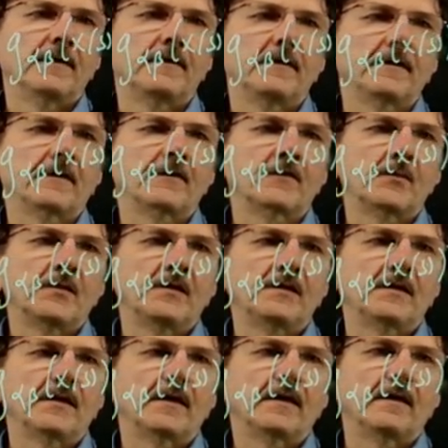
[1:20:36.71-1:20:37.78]
dx
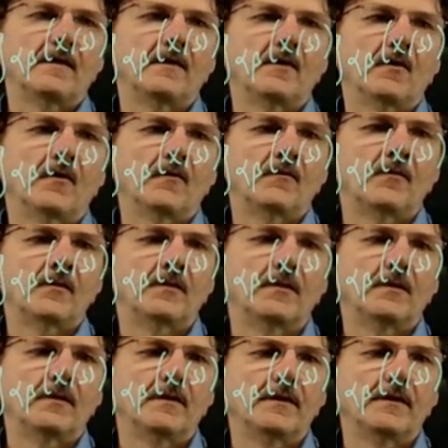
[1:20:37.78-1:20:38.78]
beta over